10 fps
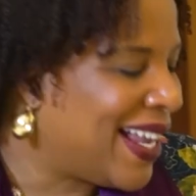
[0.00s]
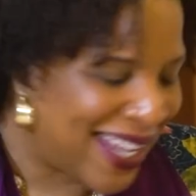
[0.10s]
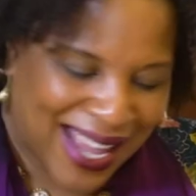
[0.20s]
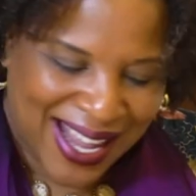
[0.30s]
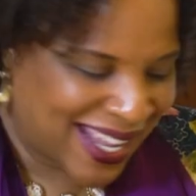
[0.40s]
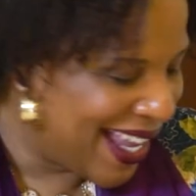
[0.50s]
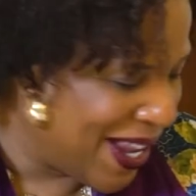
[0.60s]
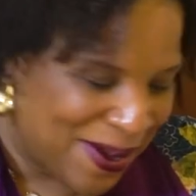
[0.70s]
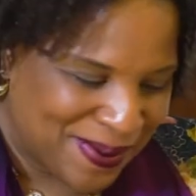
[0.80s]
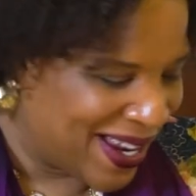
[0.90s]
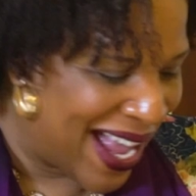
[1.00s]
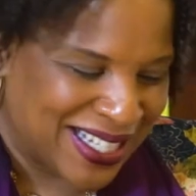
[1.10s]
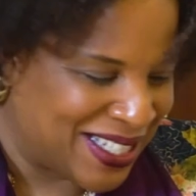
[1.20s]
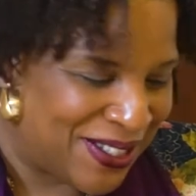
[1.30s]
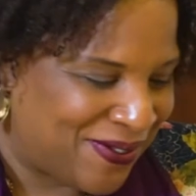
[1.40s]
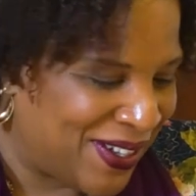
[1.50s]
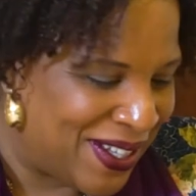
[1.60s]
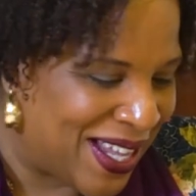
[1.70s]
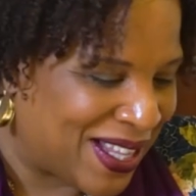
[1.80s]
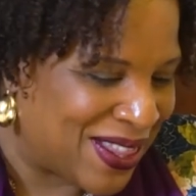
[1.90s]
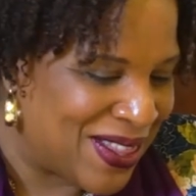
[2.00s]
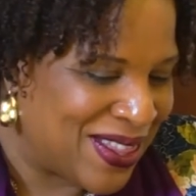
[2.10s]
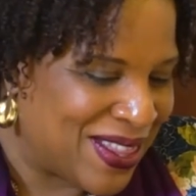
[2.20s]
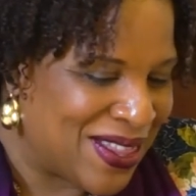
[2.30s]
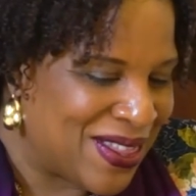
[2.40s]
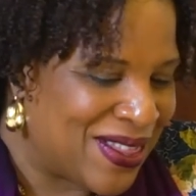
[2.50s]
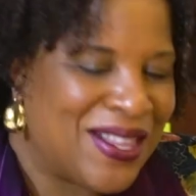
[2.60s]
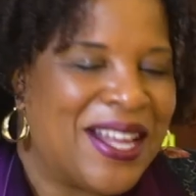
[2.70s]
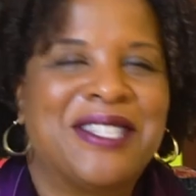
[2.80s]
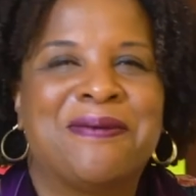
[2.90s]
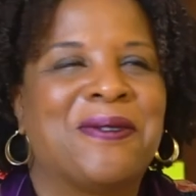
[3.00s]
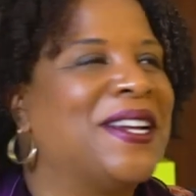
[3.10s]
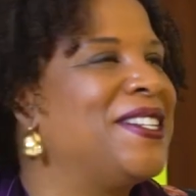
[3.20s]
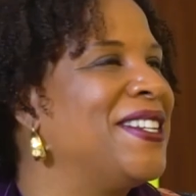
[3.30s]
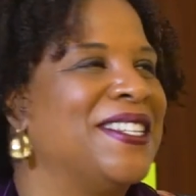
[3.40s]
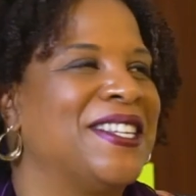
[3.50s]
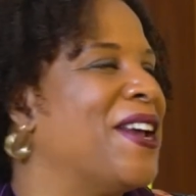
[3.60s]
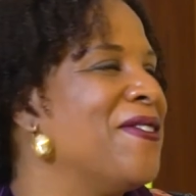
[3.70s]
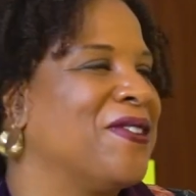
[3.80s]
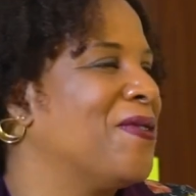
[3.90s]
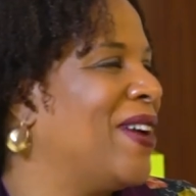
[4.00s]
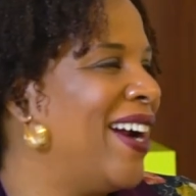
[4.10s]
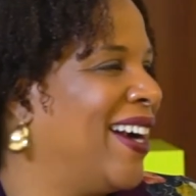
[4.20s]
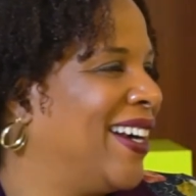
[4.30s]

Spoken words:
I can't help it. I just feel like inspiration is everywhere.